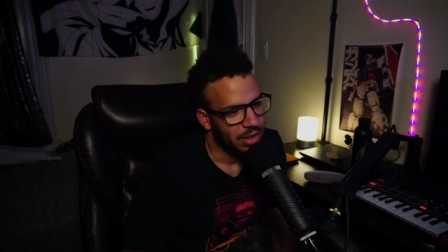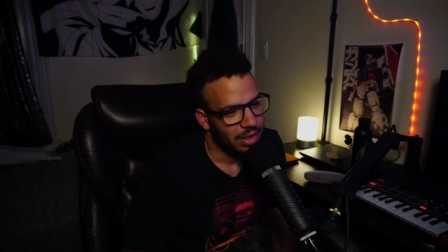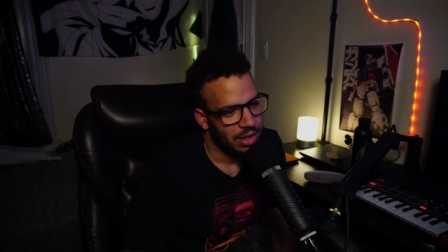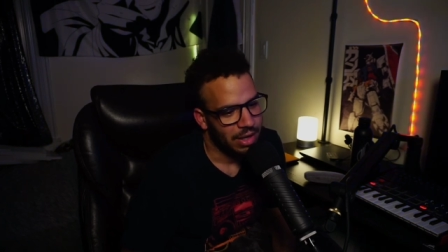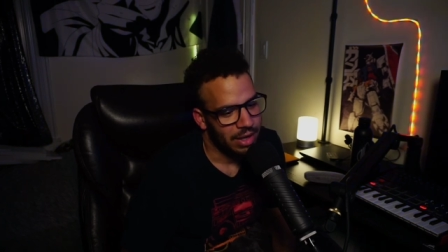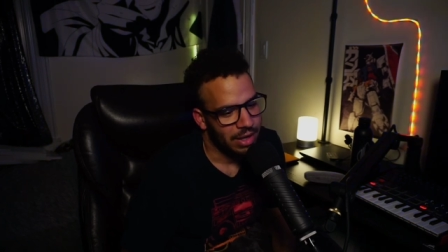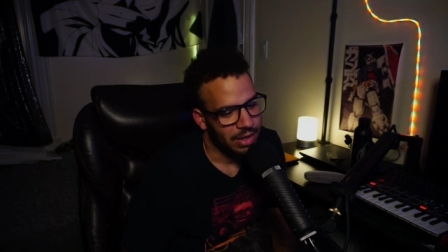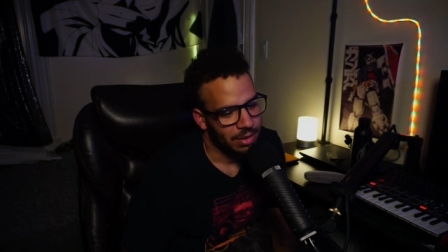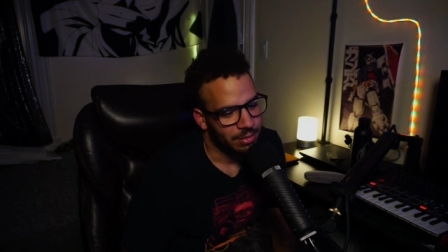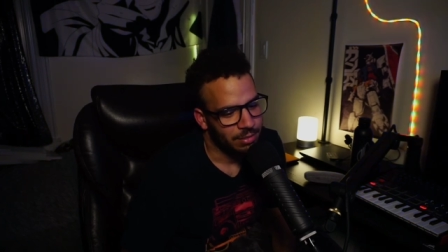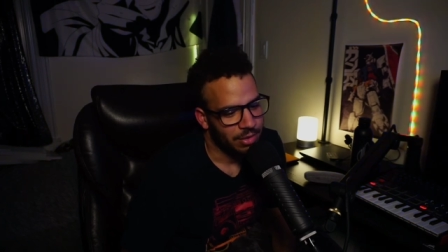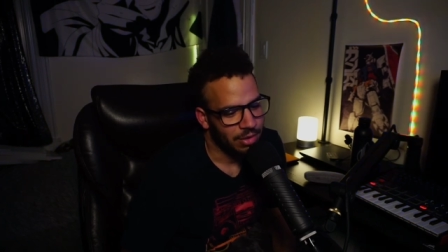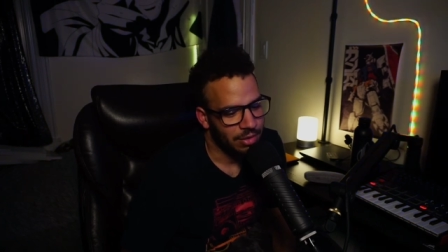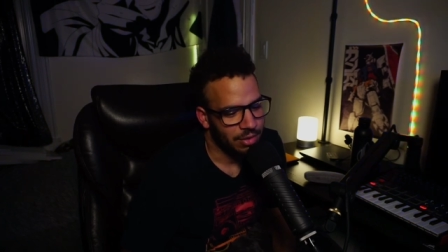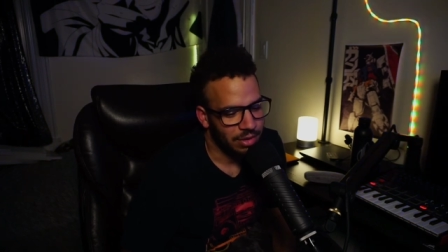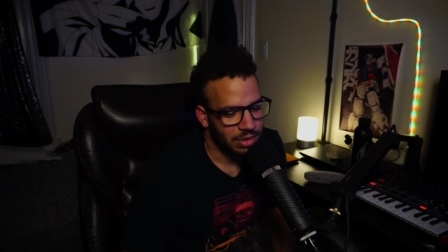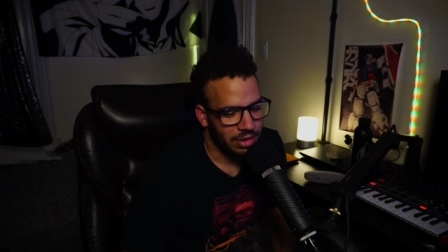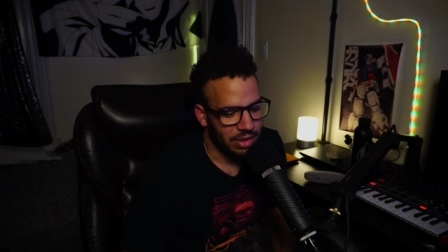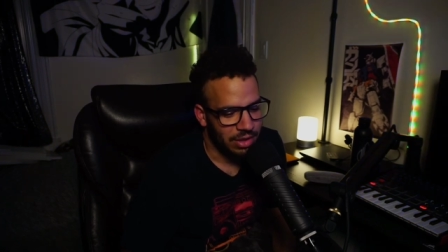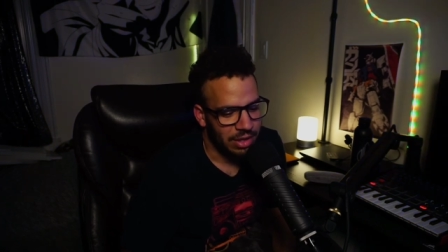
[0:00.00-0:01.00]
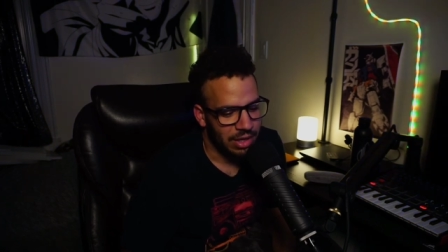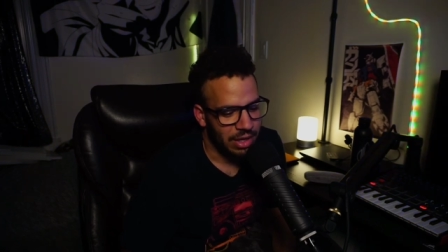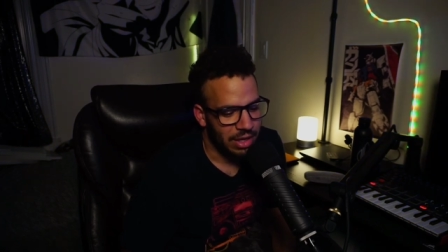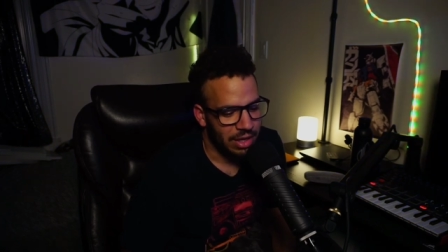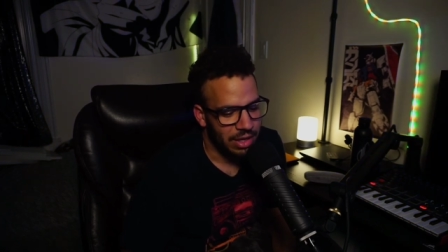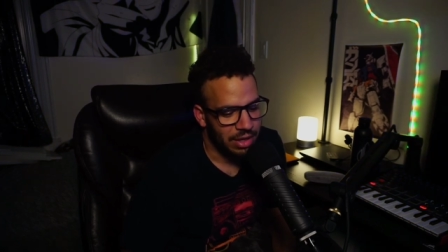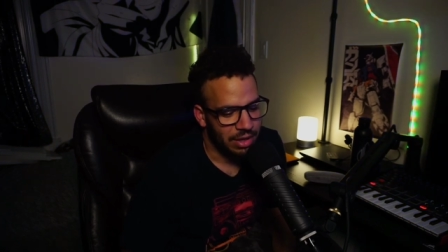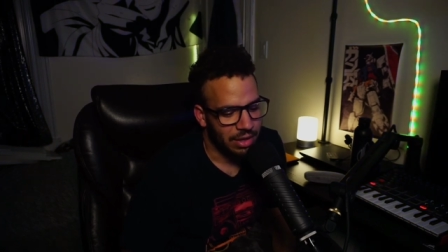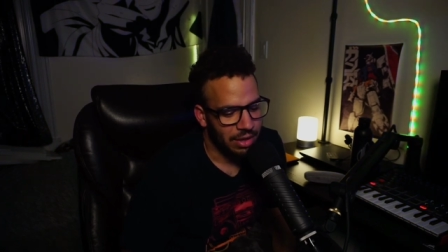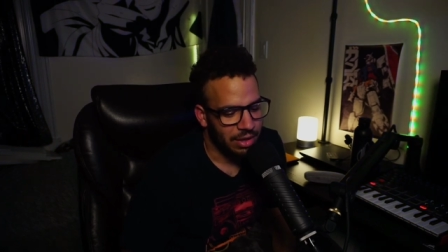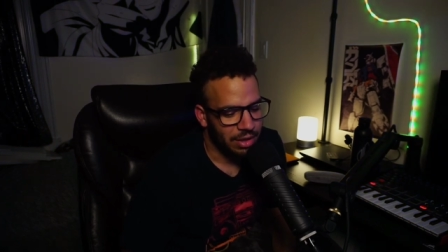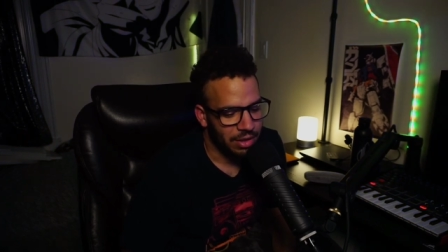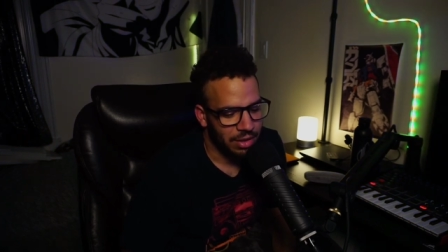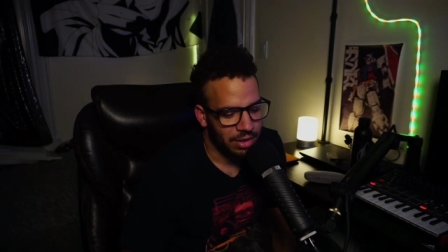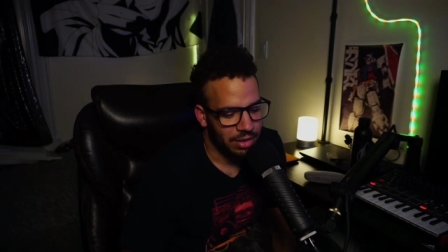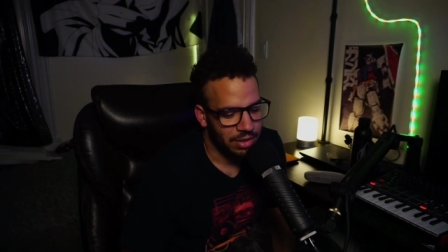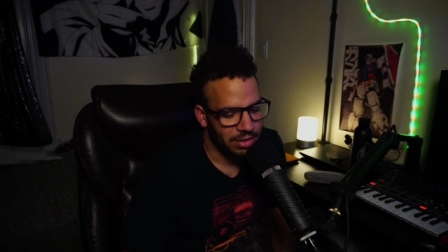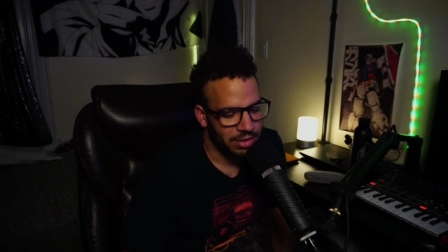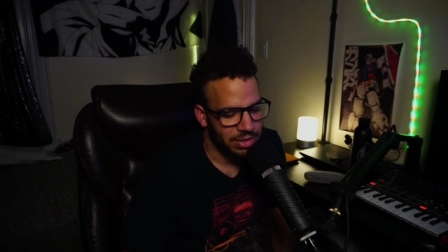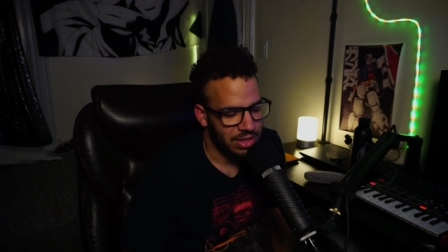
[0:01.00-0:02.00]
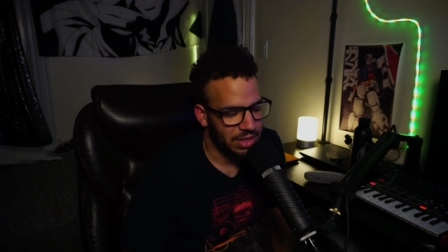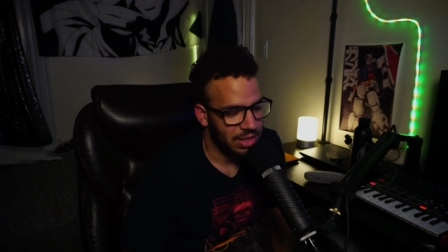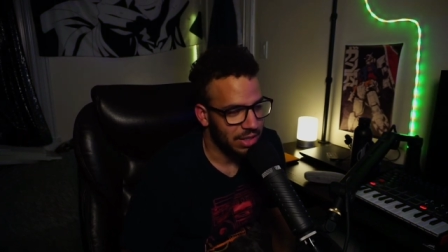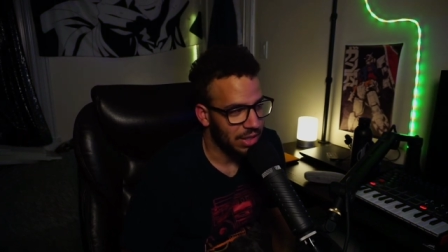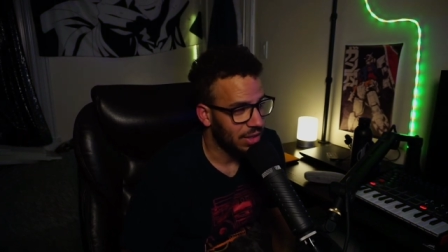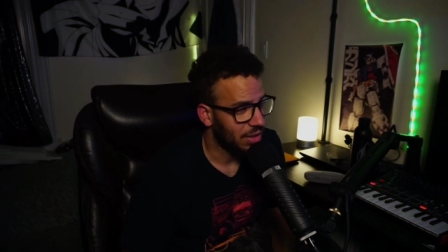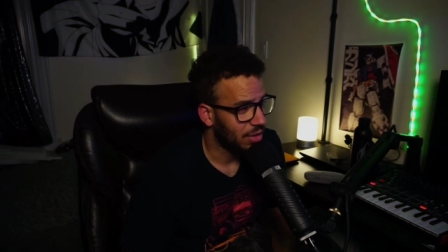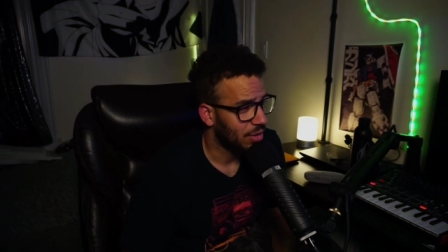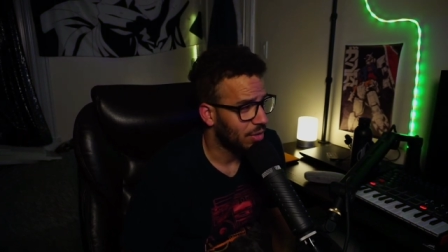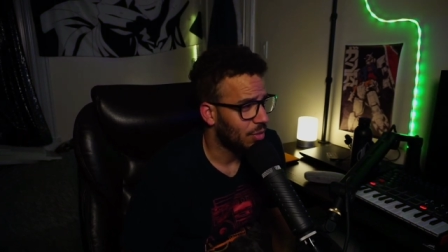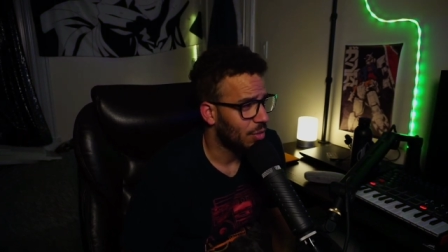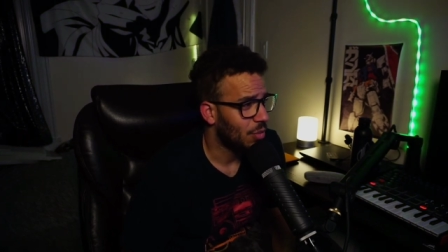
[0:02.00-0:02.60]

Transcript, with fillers: I am currently laying, sitting,